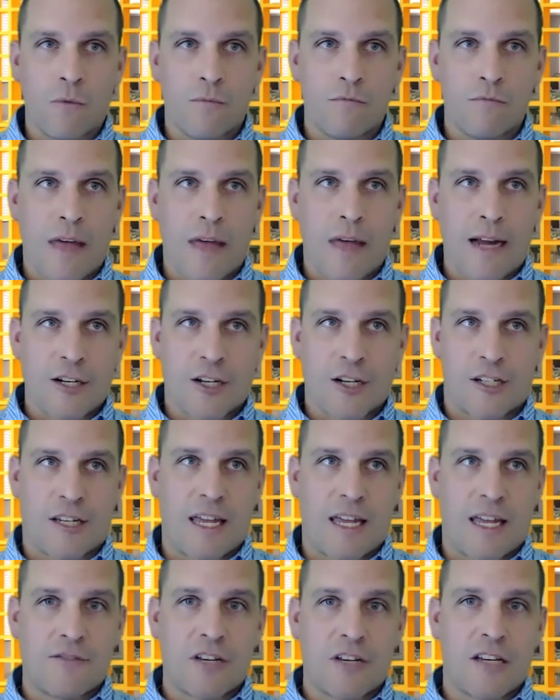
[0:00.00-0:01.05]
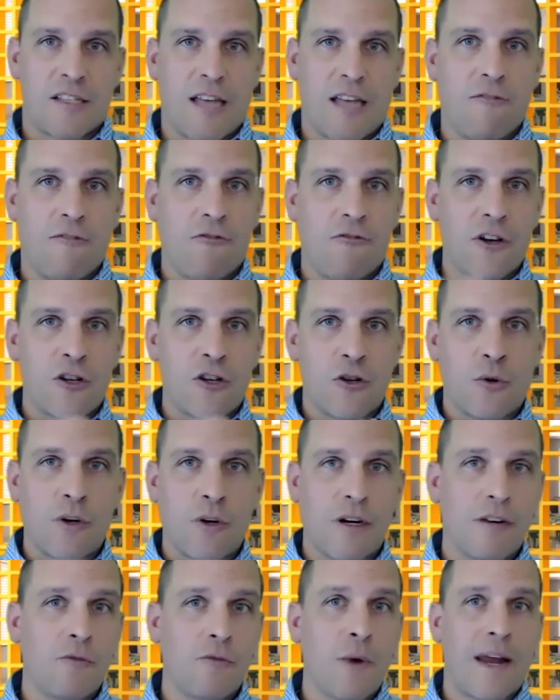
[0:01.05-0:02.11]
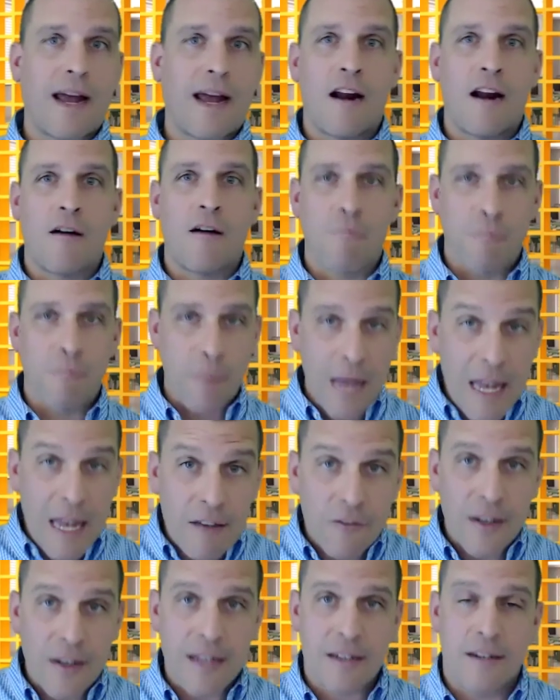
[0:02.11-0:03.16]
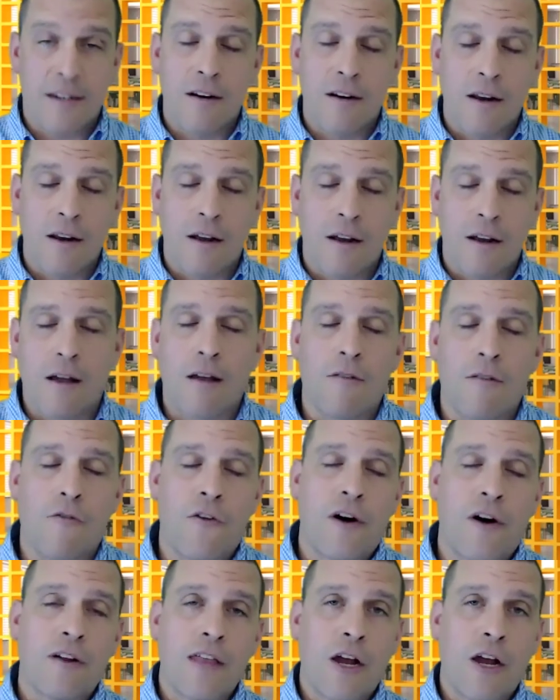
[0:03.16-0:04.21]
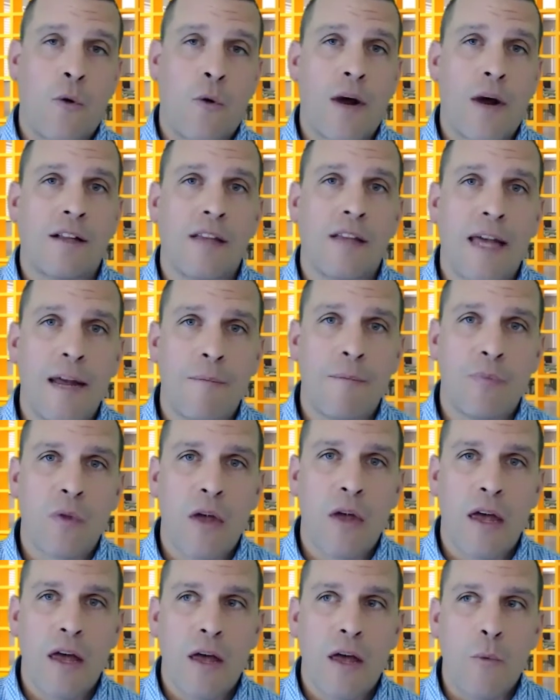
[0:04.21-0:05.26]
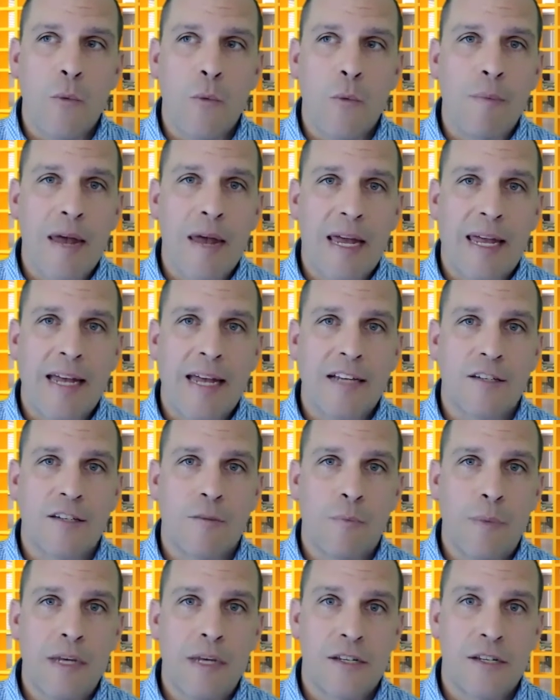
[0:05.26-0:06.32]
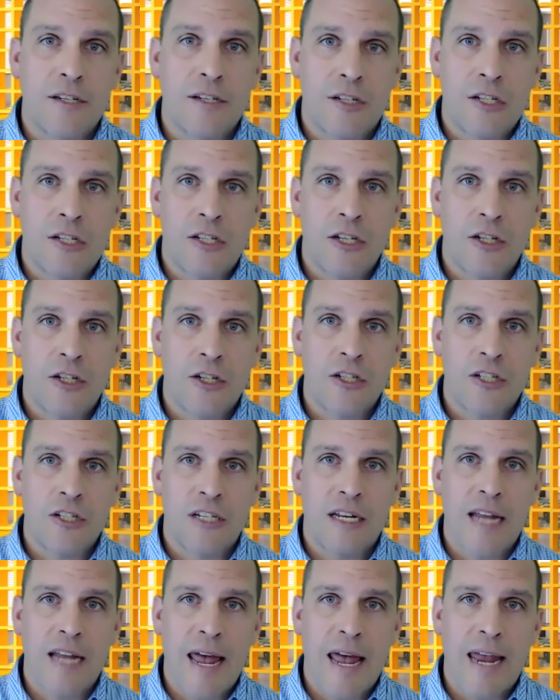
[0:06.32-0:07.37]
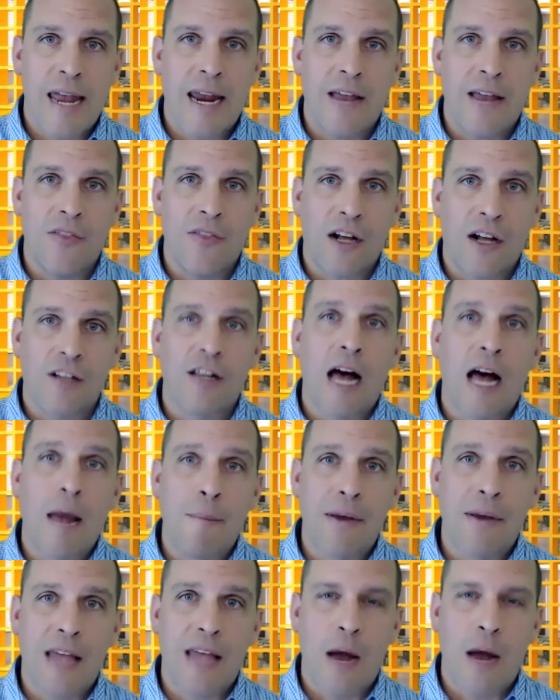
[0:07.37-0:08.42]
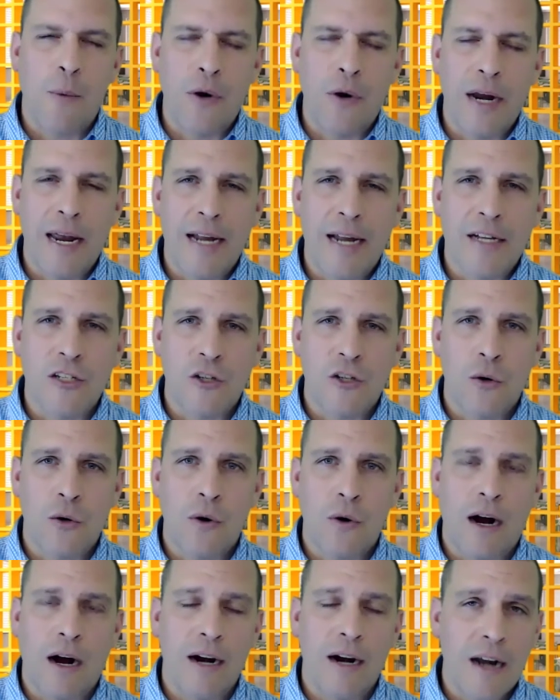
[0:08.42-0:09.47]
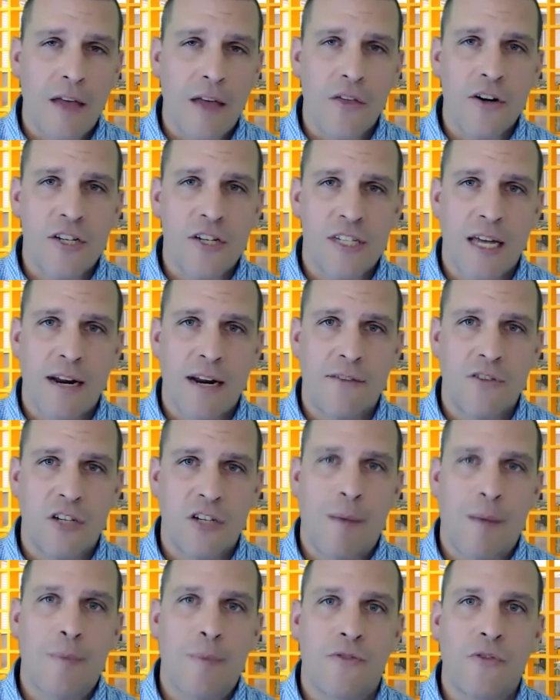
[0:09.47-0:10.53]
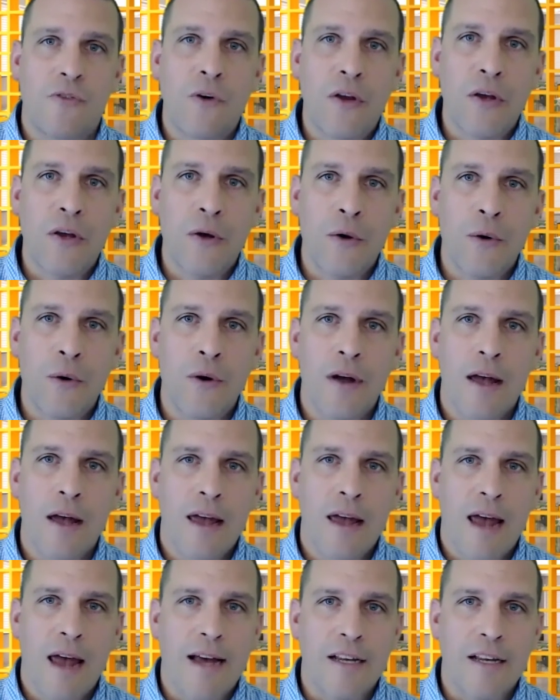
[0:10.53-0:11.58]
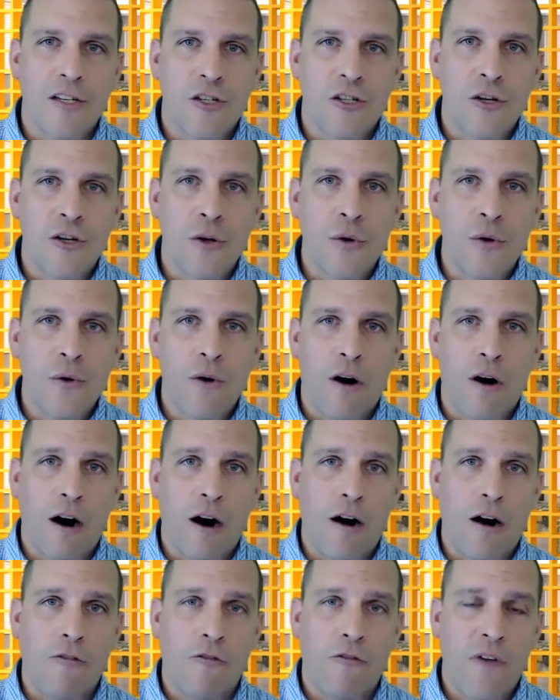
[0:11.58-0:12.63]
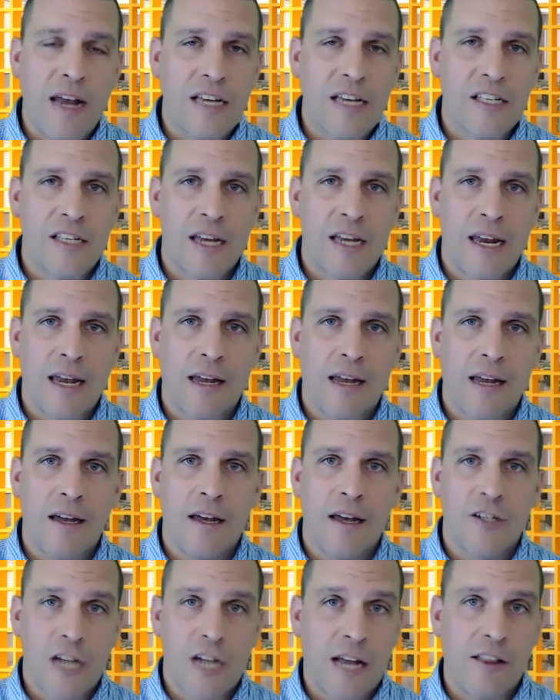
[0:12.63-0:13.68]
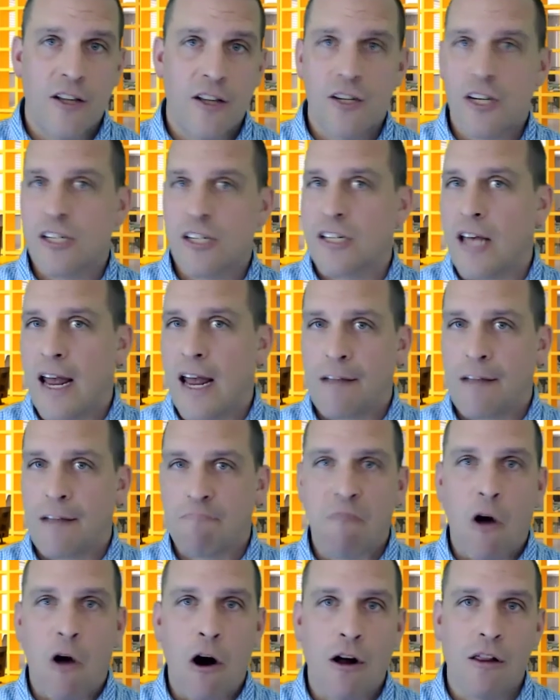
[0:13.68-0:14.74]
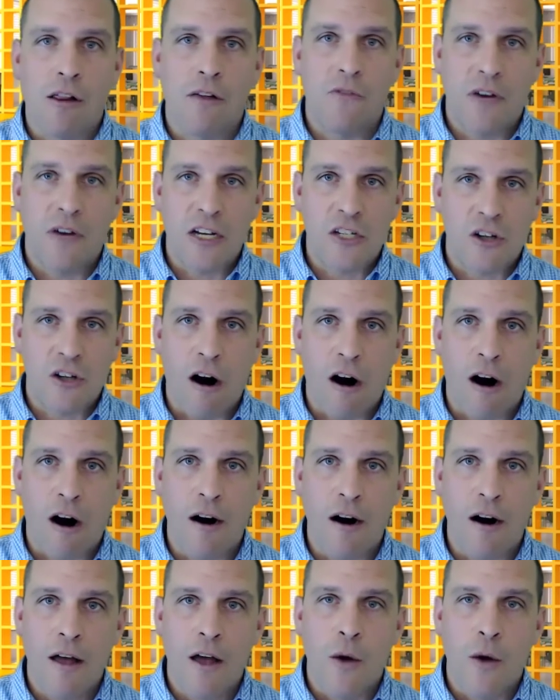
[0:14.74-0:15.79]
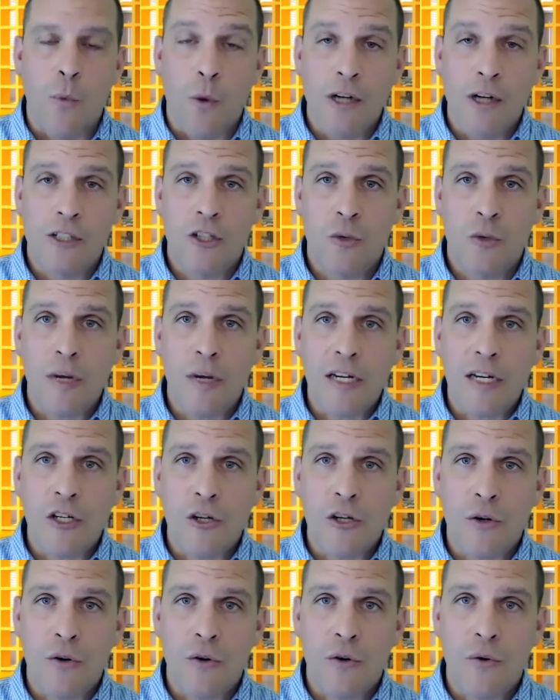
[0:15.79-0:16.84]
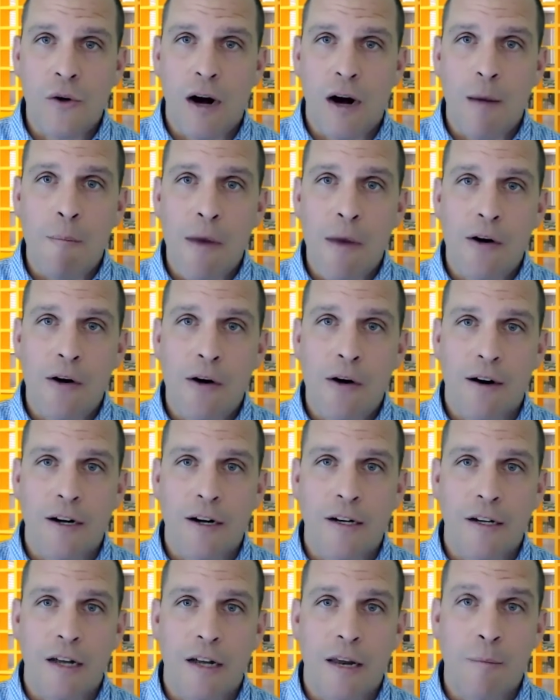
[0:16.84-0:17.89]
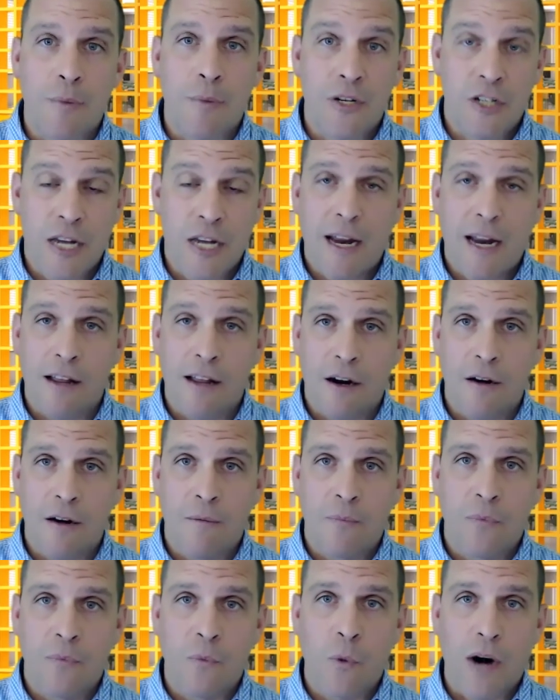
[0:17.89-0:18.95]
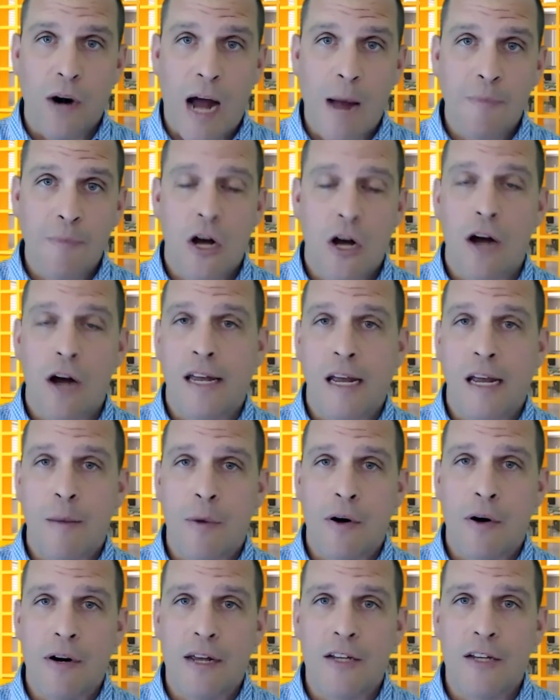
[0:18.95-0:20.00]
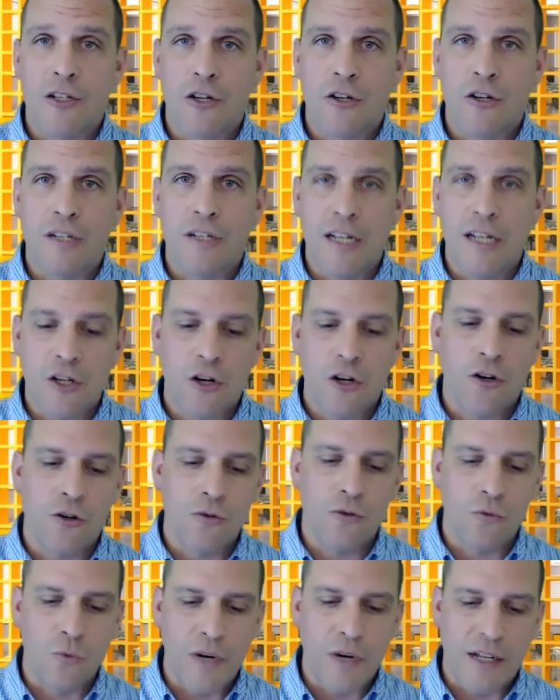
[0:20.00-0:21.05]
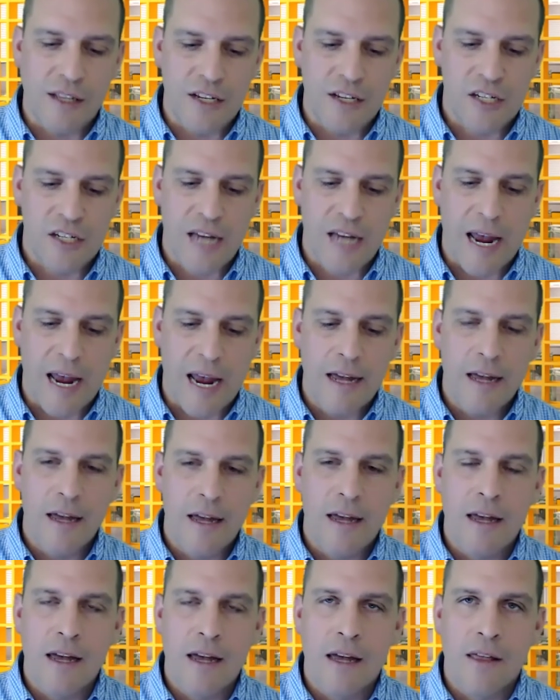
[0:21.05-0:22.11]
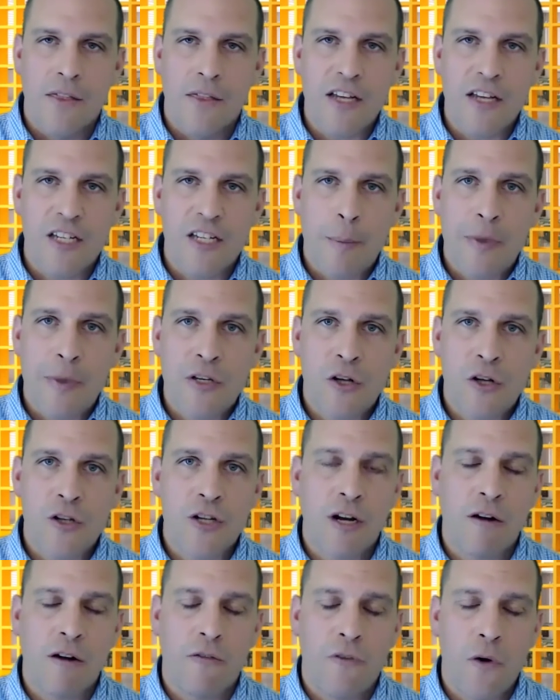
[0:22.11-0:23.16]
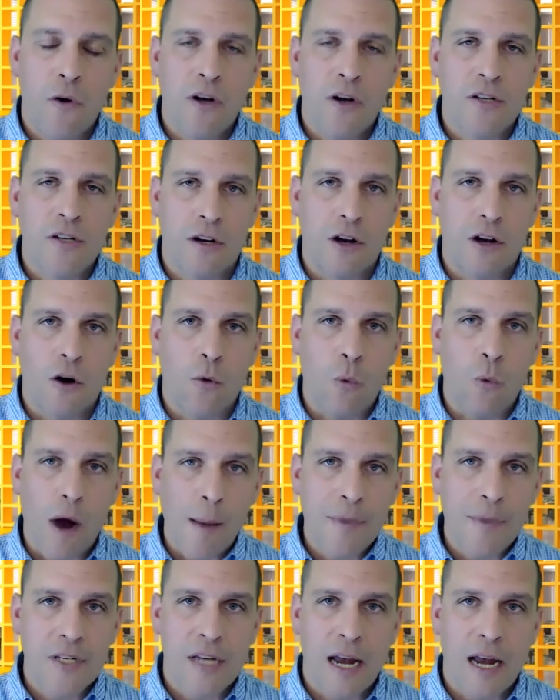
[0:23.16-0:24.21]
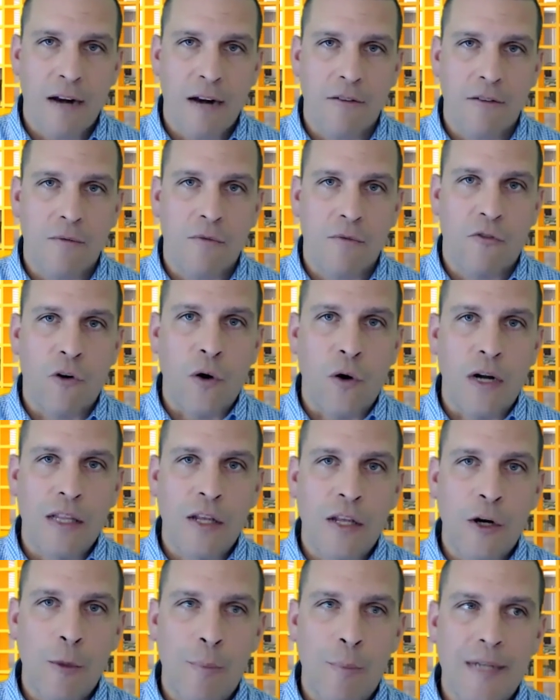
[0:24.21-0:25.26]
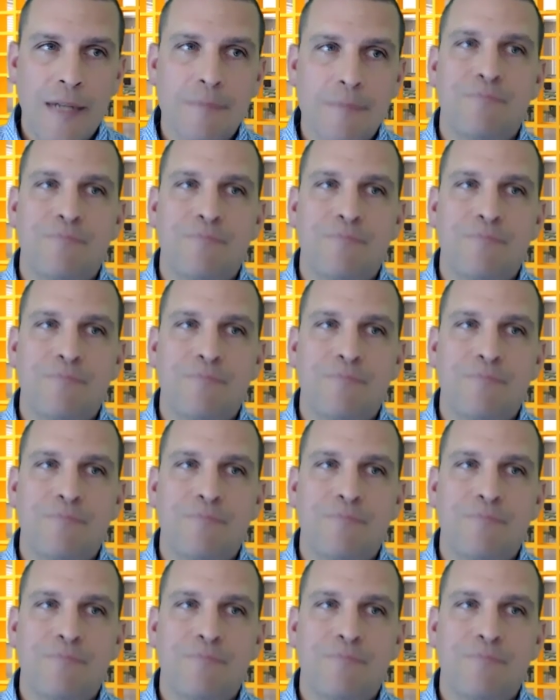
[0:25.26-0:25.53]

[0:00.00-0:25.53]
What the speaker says: that just gives us that visual of we got to pivot fairly quickly when making some business decisions today in the climate that we're in. So another set of tips for you as you are facing challenges like all of us are. What do we do about, in particular, what I'm talking about is your digital real estate. This episode is going to focus on your website for a little bit